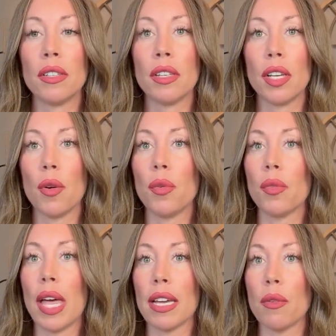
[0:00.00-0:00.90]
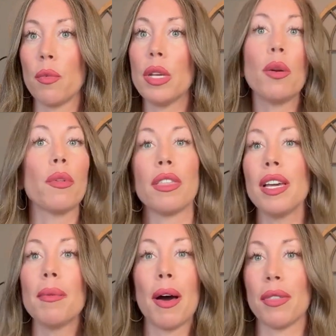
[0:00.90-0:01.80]
You know, like, we don't think
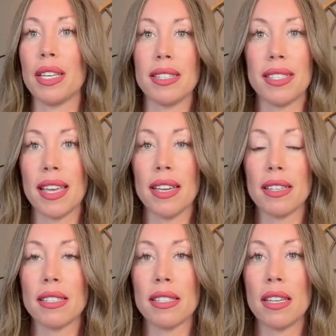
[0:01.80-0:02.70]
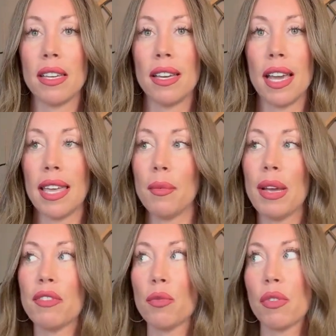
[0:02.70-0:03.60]
about these things. And then we have
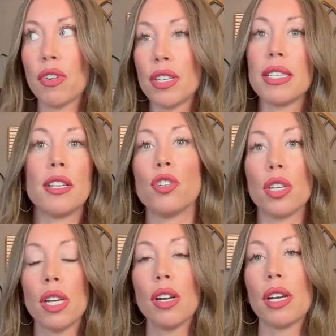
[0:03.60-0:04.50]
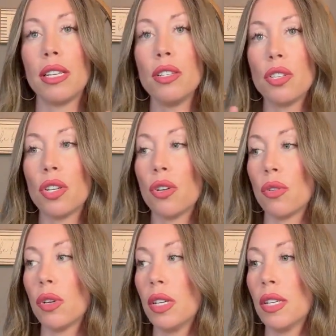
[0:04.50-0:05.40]
to reverse engineer
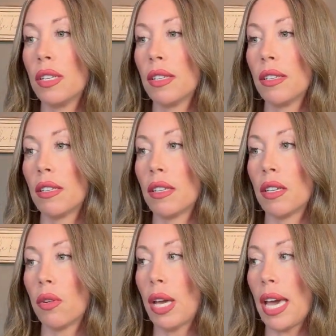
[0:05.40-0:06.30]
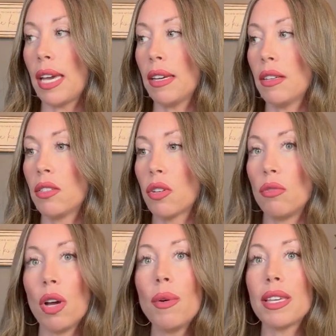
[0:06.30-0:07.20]
into, okay, so
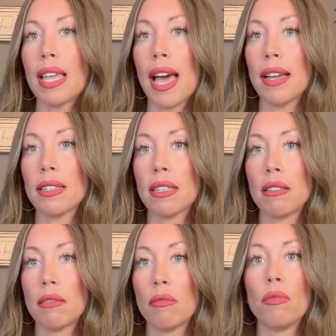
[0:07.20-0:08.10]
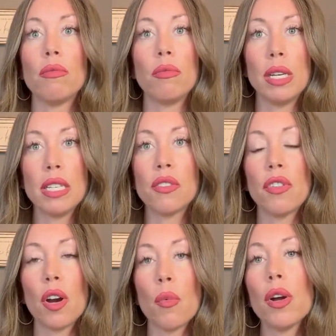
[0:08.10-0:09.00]
knowing that, we need to fit
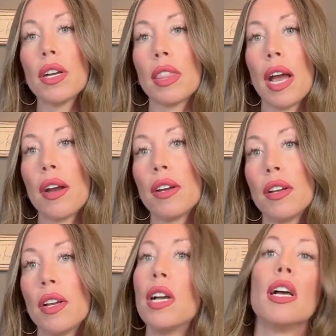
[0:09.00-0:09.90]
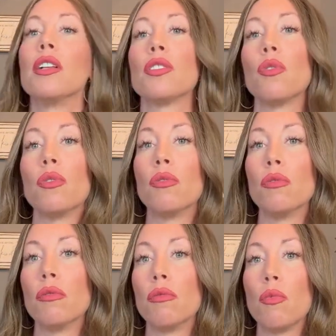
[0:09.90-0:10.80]
our work in there. And so
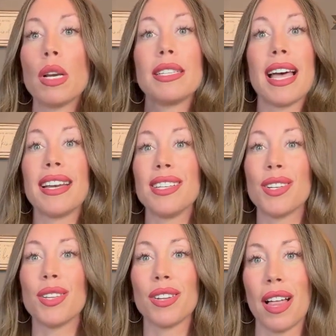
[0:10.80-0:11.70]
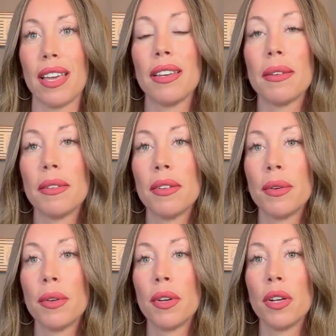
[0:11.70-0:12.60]
what does that need to look like?
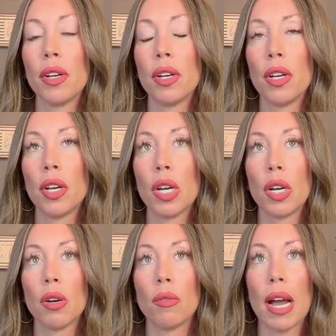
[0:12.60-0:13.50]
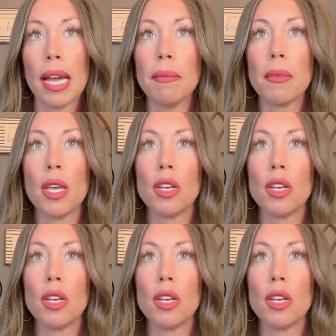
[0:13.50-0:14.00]
Right?